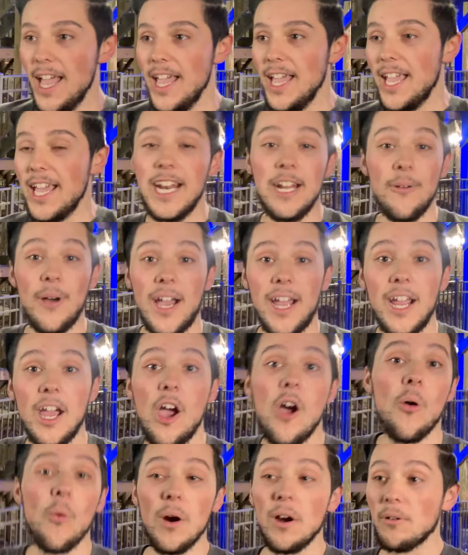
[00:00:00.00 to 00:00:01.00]
anyway,
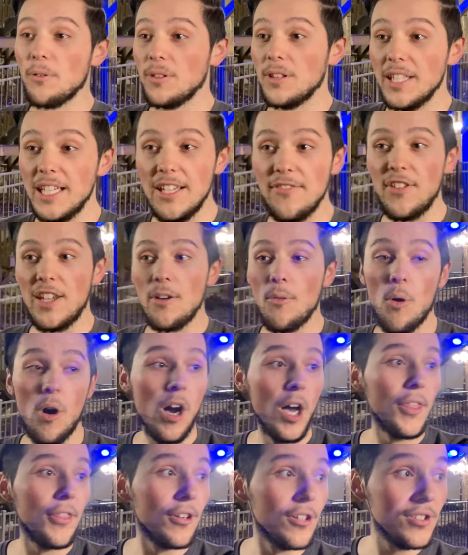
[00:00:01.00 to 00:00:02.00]
we're leaving
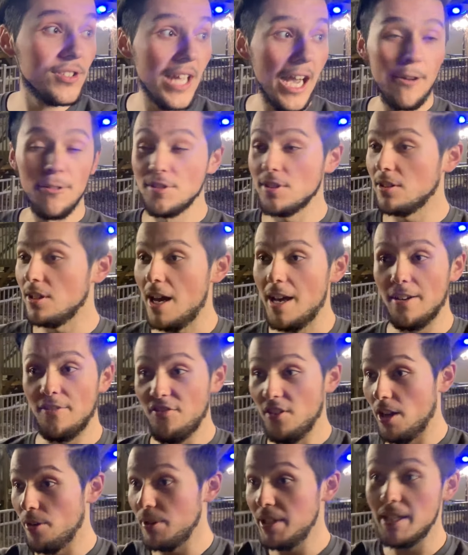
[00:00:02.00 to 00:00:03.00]
Walthers. That was a lot of
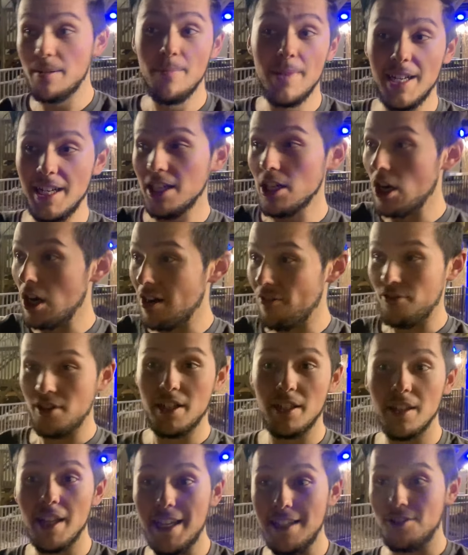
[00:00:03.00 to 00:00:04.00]
fun. We did mini golf, we
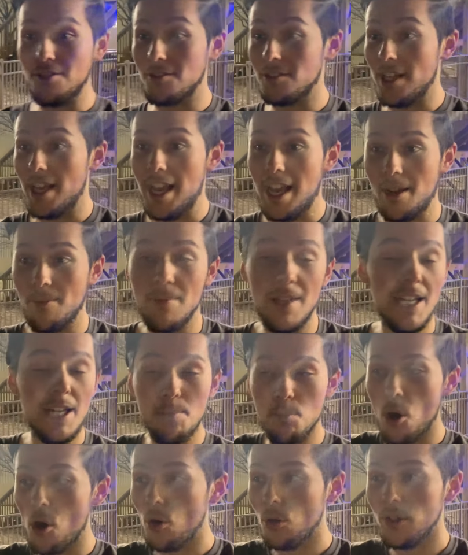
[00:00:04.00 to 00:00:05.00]
did laser tag, mini
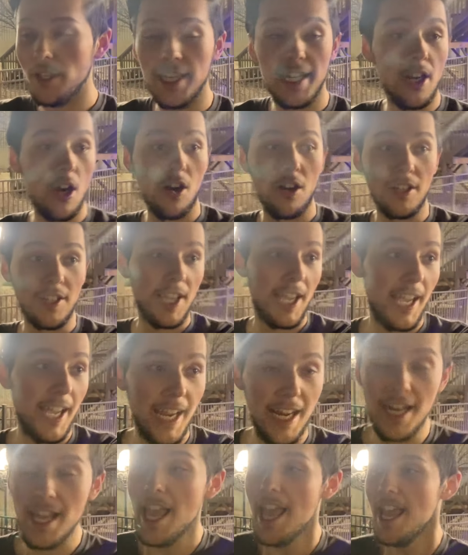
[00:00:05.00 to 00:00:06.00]
bowling,
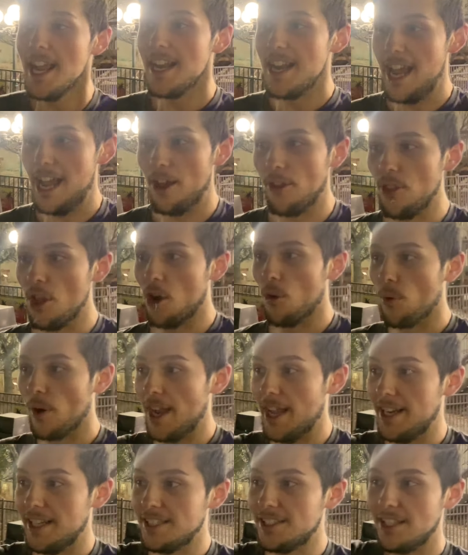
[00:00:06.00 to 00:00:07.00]
arcade. Now though, we're
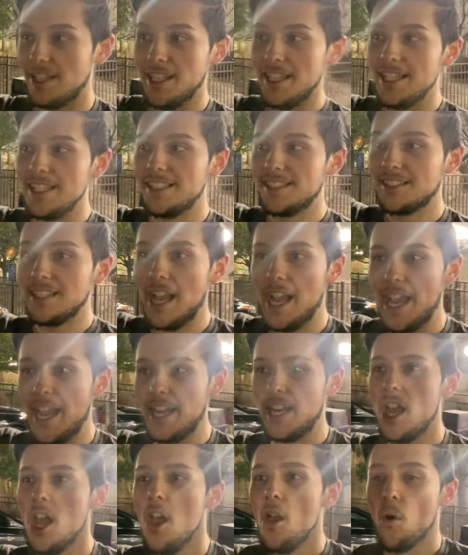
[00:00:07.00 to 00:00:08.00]
heading to the east side.